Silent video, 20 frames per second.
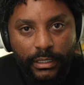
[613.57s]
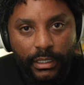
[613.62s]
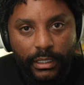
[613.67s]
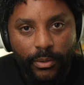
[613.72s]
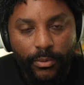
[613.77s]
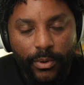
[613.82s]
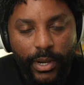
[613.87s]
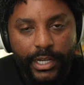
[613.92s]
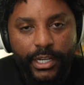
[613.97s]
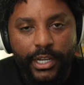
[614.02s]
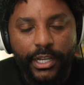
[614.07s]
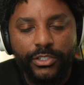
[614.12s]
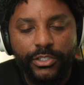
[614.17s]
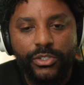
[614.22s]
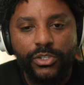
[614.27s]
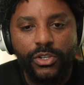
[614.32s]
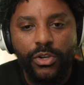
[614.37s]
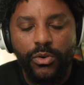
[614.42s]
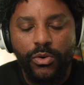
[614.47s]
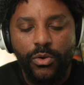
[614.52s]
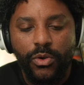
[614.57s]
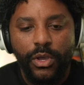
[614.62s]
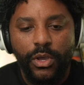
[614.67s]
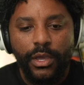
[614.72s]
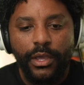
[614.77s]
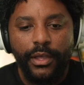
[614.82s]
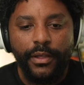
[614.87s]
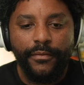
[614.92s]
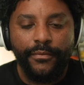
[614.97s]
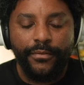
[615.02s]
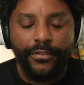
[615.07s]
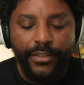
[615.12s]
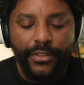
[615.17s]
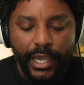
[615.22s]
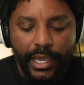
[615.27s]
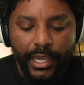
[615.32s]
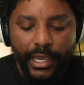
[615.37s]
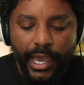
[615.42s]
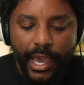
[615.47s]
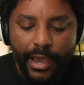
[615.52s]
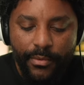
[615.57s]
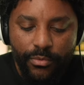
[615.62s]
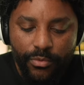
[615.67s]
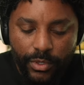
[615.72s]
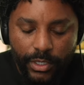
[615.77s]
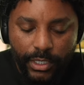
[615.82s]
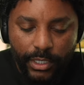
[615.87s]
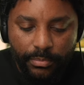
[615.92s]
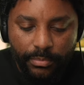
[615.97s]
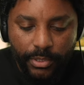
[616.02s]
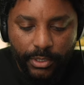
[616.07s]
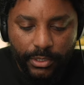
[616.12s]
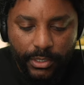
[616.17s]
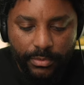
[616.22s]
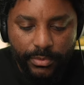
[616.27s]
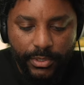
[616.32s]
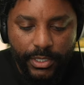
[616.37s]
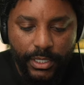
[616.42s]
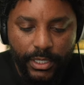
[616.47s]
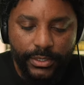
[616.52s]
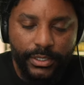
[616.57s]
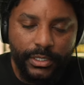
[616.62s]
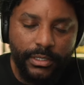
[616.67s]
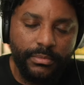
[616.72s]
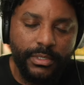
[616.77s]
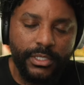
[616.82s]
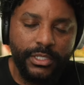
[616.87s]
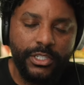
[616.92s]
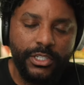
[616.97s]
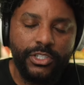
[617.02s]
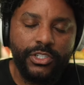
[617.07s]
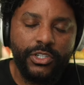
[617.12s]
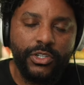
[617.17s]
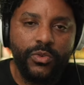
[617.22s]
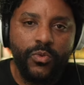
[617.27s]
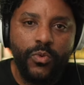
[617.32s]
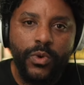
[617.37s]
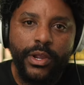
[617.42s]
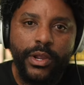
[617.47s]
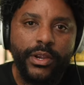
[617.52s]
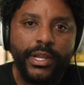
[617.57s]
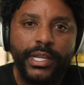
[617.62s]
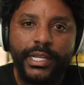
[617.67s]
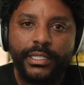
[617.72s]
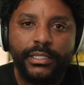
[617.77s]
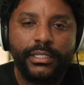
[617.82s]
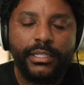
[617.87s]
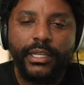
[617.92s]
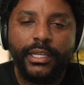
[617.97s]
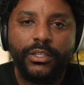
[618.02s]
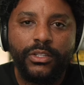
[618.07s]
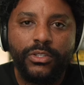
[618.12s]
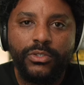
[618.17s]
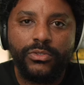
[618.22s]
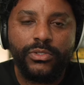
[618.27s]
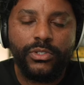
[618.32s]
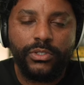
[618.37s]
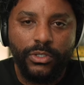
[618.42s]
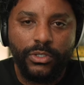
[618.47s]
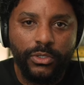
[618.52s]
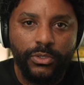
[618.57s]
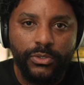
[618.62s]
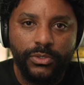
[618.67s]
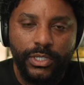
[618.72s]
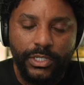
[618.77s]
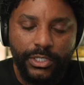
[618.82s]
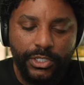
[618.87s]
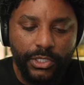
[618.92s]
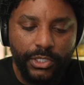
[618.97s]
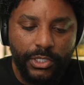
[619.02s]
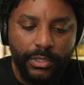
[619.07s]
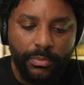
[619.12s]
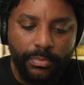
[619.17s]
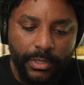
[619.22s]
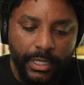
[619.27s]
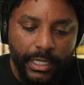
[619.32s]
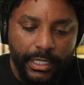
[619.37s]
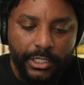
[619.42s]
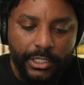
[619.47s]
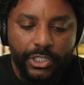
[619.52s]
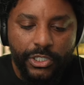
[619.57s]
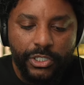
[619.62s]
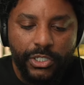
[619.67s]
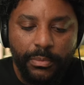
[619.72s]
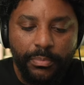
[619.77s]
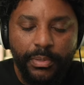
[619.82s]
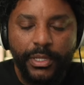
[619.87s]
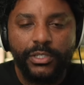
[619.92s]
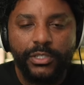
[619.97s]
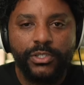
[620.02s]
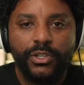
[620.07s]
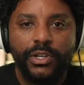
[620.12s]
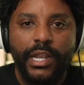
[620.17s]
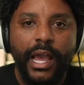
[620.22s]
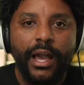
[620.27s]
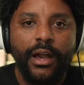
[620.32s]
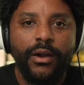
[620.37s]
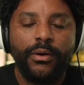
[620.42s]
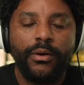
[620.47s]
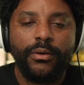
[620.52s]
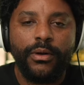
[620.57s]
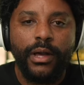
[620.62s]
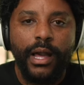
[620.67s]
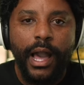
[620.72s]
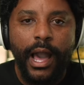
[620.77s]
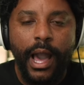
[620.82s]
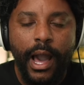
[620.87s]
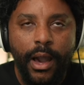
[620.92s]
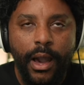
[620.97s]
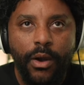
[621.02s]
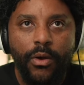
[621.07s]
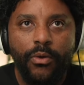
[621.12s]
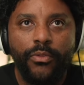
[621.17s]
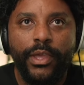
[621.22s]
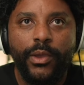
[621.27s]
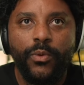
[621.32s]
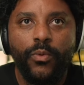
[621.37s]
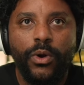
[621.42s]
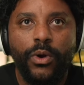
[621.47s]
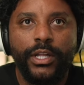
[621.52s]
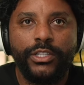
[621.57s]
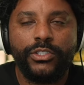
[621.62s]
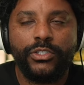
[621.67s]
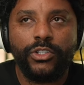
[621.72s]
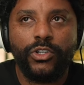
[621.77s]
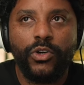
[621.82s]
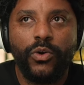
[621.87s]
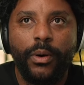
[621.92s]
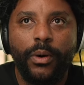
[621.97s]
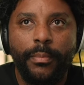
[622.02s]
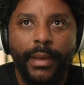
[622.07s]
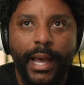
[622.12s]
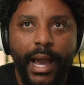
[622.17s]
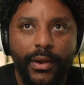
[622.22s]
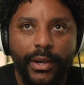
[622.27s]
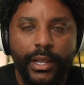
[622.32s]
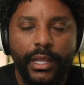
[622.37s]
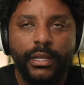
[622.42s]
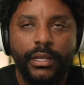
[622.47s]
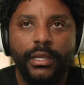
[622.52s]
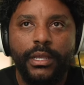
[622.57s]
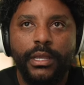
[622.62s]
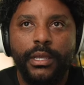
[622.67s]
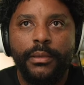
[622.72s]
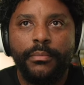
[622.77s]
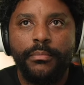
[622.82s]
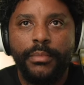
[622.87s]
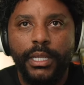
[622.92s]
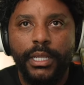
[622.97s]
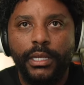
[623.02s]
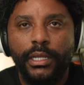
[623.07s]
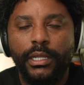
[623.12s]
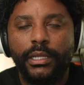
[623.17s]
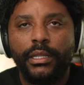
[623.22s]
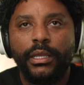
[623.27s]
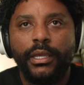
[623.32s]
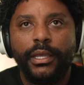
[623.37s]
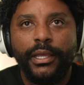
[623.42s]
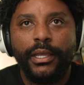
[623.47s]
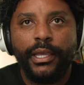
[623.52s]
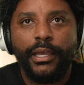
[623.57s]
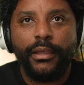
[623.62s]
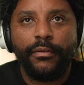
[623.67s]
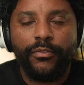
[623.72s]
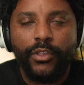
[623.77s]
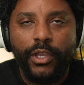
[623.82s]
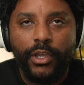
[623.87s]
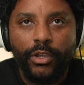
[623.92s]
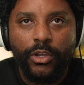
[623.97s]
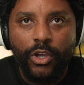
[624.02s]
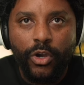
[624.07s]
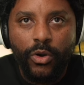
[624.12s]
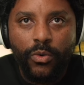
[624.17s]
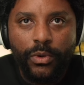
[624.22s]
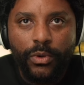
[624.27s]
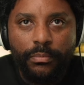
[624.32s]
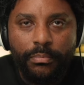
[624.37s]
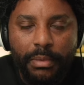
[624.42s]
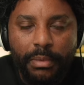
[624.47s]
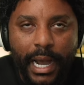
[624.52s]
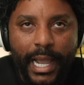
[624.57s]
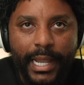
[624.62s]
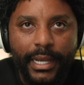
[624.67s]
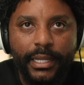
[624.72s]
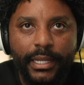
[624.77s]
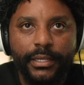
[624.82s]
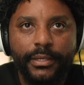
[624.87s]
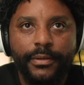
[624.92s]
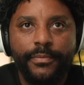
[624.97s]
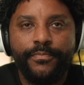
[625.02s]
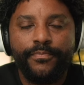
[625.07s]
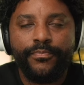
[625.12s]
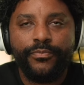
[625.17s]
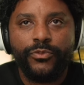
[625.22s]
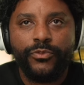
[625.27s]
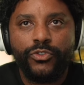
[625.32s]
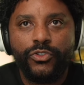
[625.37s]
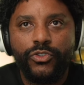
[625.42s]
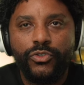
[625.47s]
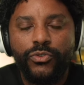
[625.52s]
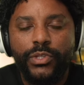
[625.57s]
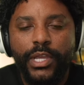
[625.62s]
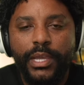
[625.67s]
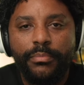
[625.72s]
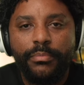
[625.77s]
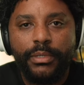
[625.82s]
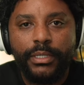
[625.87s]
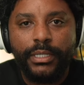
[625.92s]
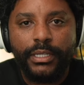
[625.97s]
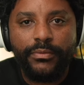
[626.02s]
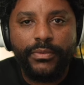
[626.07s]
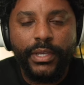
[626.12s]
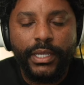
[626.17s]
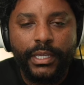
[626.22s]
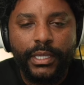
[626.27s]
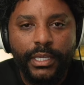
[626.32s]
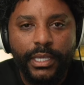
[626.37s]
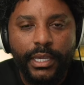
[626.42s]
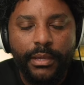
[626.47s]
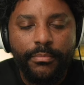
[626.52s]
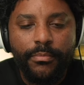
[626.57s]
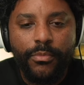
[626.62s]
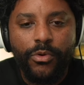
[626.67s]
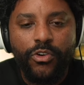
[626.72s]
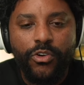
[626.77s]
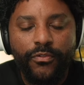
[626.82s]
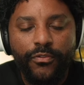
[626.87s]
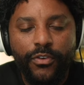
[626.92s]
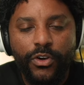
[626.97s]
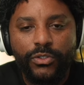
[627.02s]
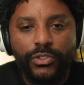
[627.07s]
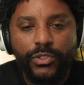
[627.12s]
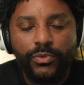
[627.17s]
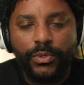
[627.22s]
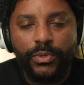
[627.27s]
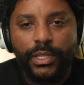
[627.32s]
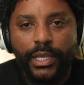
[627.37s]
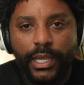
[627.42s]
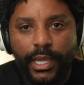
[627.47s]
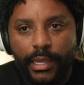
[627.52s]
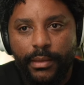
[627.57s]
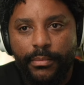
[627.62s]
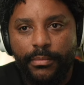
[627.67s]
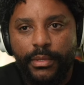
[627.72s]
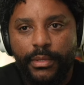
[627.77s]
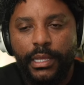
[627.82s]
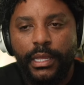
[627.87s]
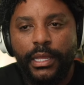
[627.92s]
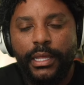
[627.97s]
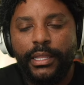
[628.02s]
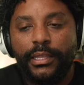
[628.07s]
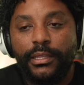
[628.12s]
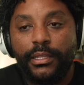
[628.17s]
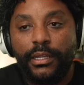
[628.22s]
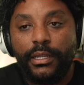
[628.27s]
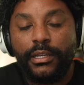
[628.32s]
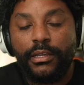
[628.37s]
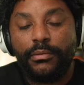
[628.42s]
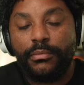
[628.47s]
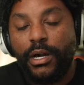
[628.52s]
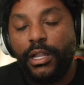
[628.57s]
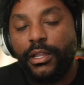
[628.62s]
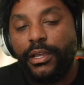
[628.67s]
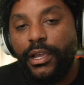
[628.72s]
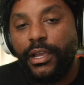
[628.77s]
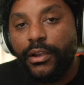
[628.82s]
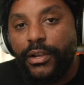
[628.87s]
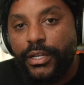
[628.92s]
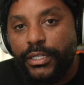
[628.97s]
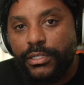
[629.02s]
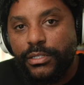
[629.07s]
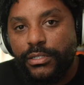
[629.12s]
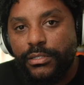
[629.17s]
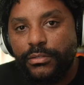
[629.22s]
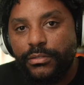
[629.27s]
right? And so they have really put themselves in a position where it's a lose lose. It's just it just depends on how how they want to go about it. Meaning, if they go with Biden, do they believe they can get more votes with him than Kamala Harris,